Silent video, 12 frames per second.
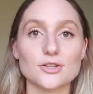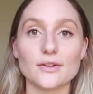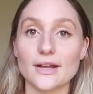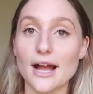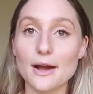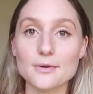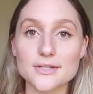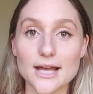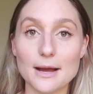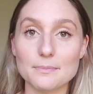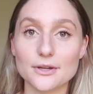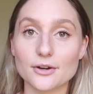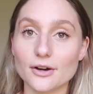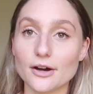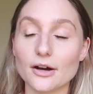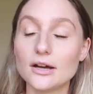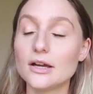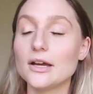So like I was a happy
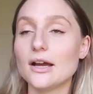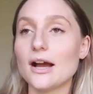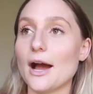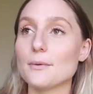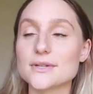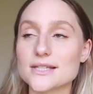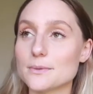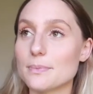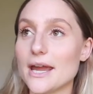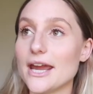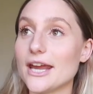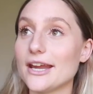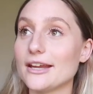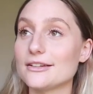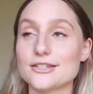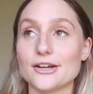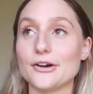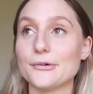girl, I wasn't in
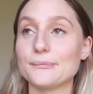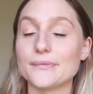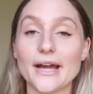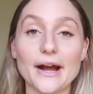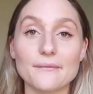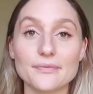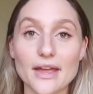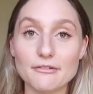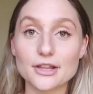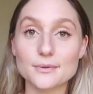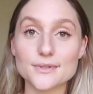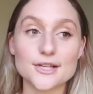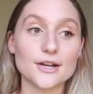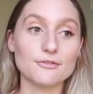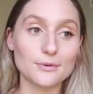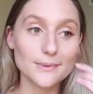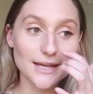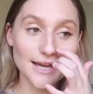pain, so yeah, everything was good
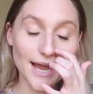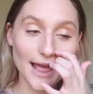for me.